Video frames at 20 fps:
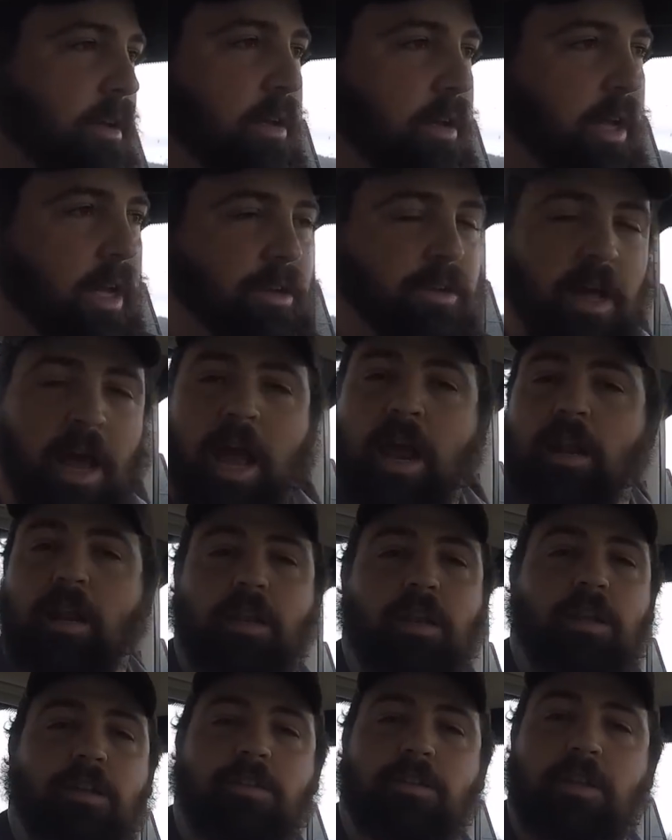is handling
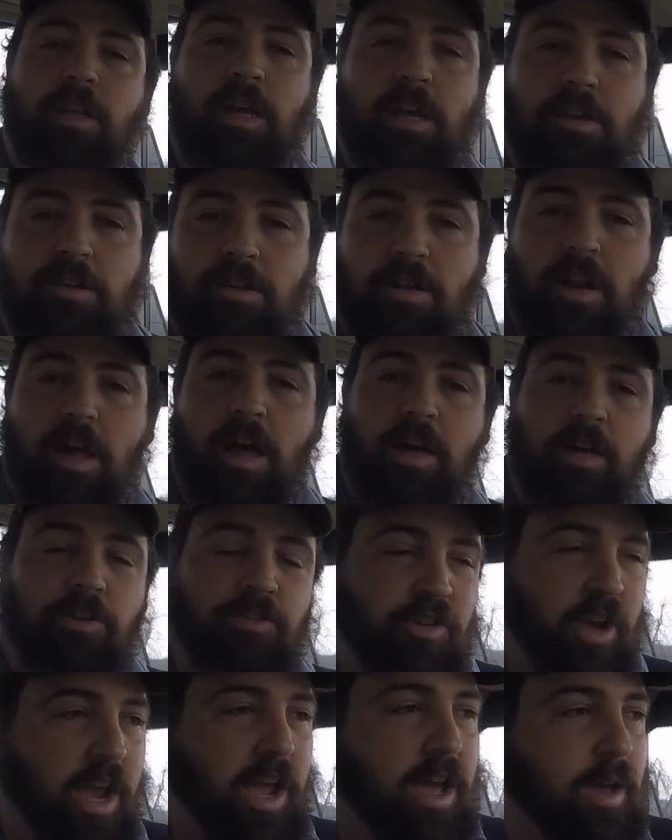this disc like a
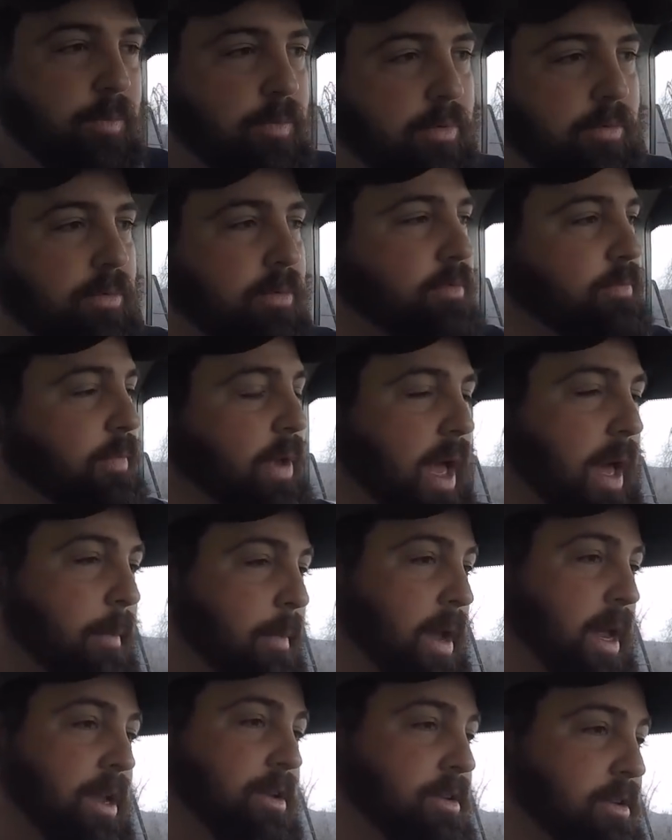champ. I
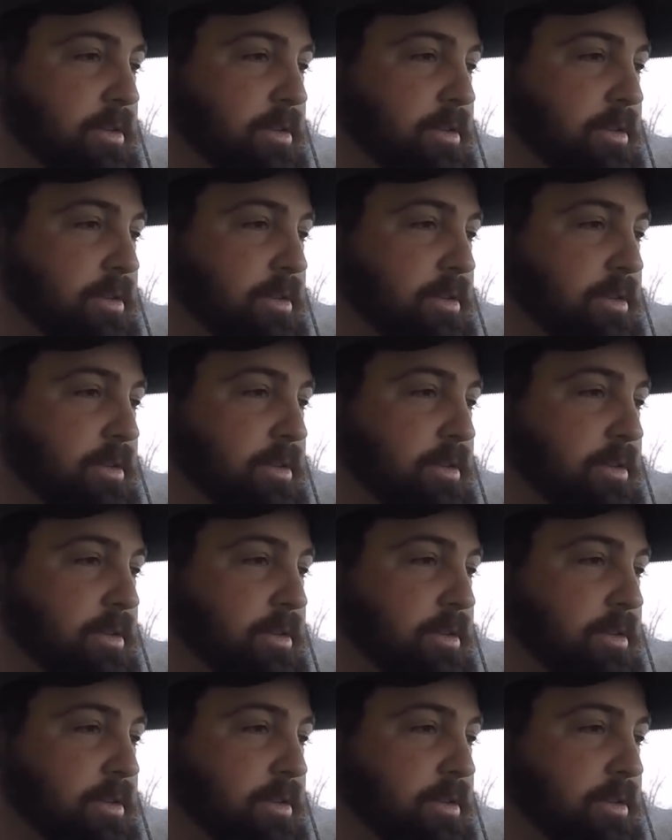mean,